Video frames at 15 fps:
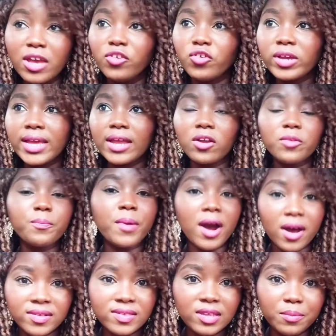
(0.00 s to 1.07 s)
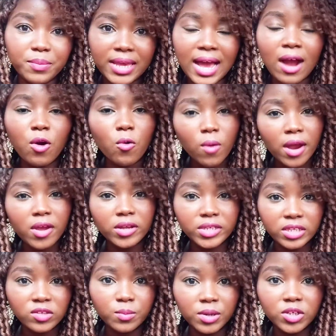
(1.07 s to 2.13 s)
You cannot possibly acquire
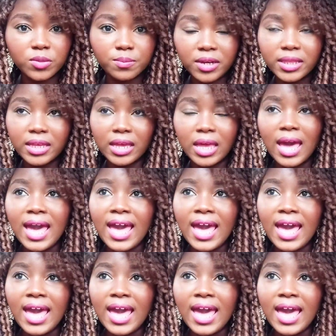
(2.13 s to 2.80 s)
this much money.